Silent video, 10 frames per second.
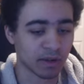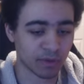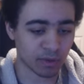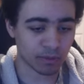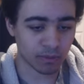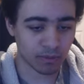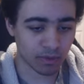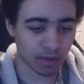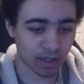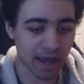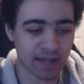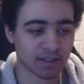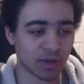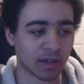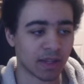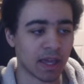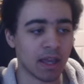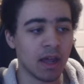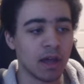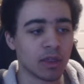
if you're going to ask straight out the gate,